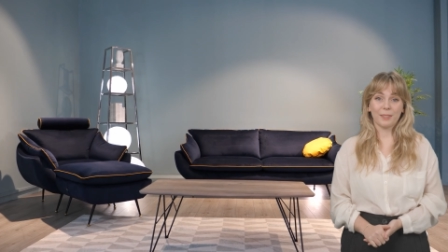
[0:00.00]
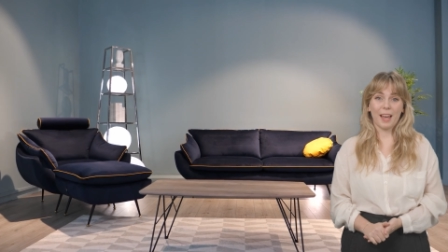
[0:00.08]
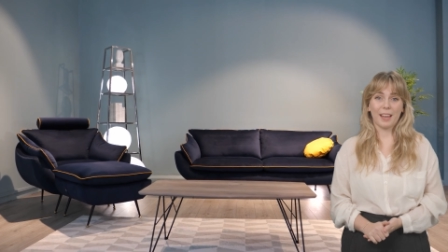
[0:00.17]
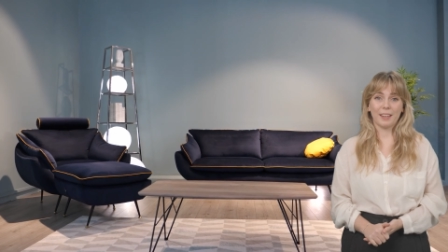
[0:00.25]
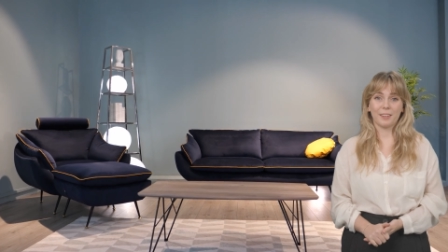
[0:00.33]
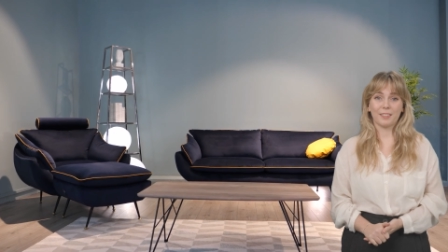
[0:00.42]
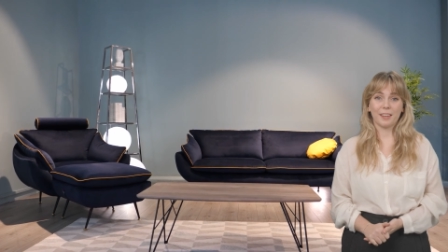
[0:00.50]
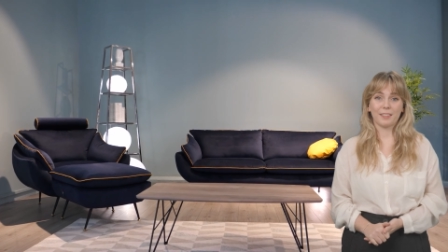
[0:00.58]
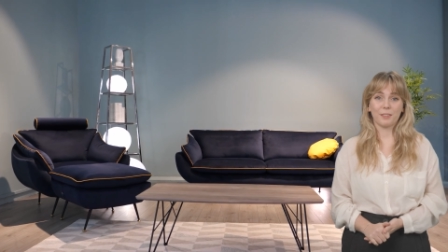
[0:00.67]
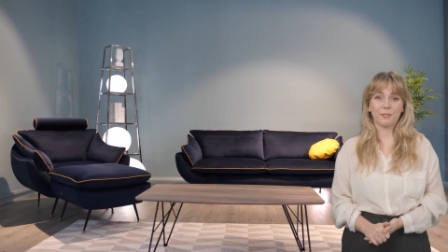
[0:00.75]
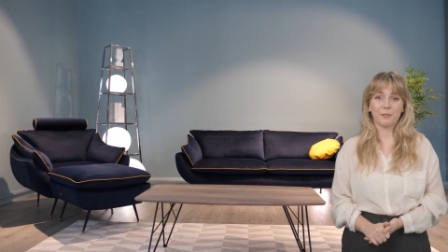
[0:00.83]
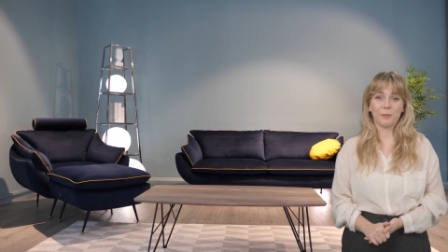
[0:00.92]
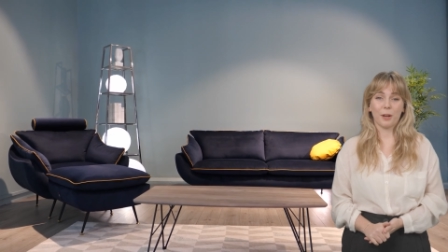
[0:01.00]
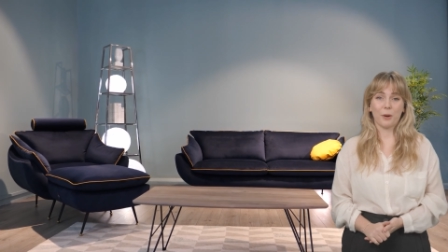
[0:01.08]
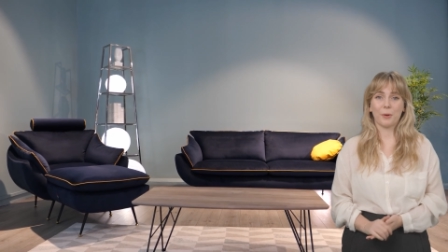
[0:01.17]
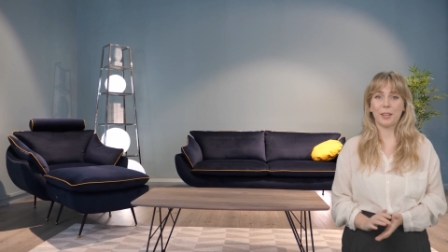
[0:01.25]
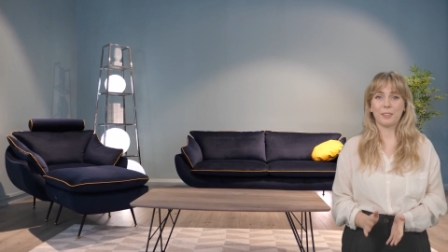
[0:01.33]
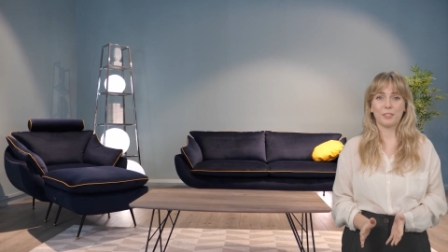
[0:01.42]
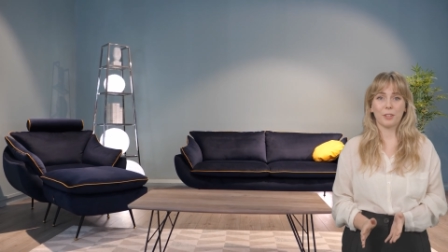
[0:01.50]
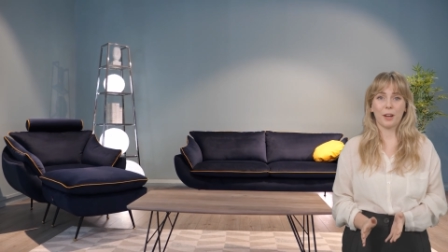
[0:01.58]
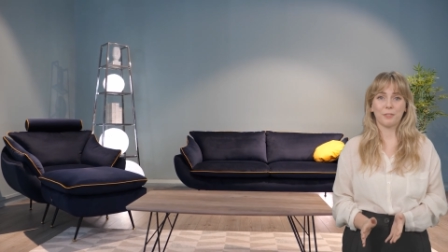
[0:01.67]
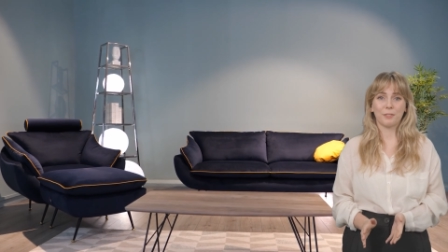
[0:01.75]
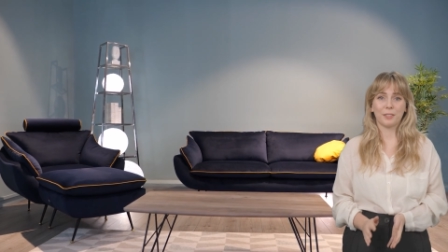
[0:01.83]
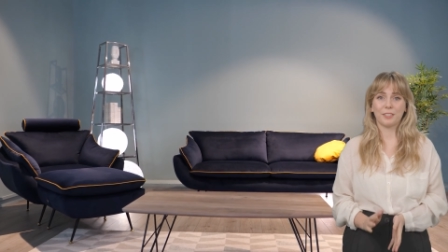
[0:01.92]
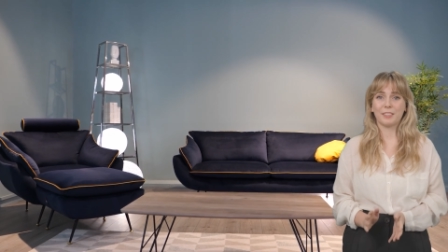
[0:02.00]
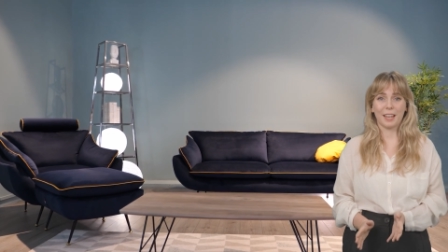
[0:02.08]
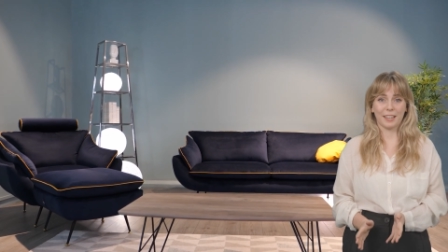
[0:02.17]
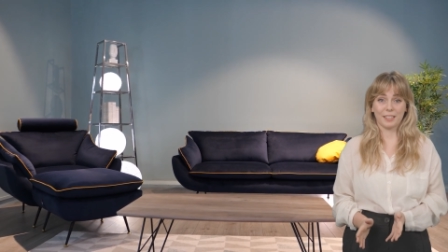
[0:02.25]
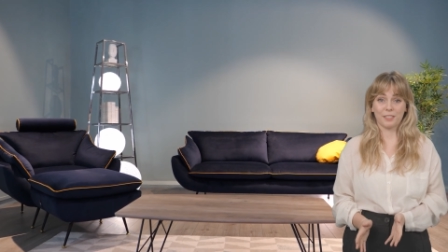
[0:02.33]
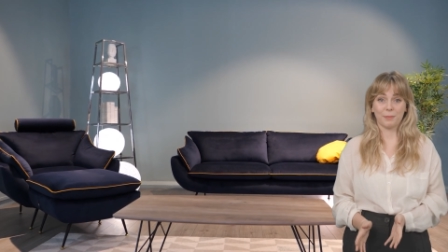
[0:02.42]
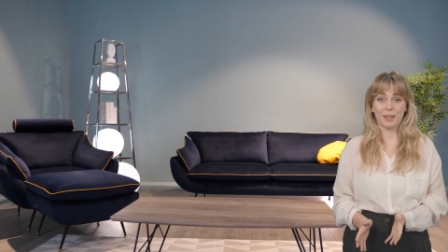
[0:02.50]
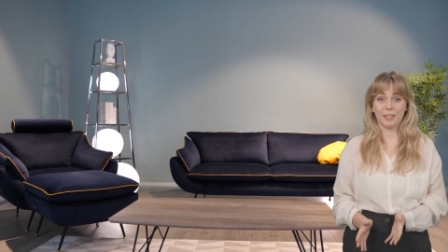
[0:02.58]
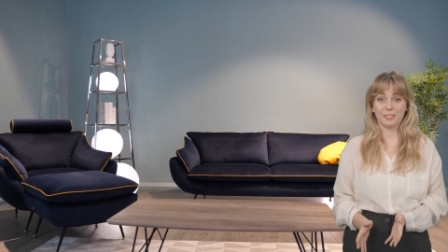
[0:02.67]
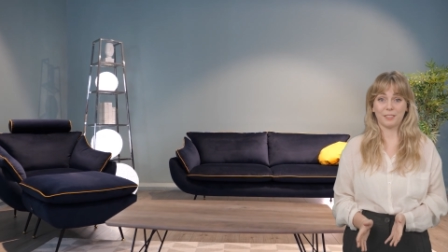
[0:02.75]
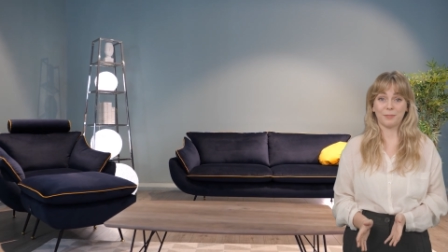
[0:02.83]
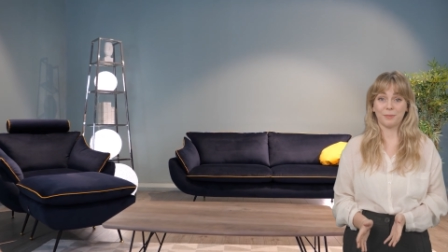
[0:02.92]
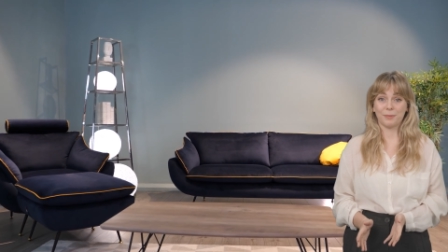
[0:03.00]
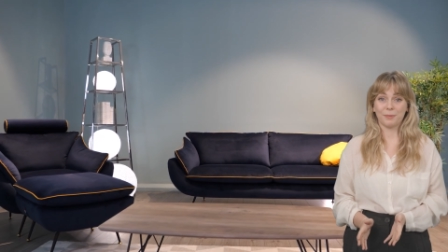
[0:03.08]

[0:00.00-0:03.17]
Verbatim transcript: adding a sense of flow and softness to any space.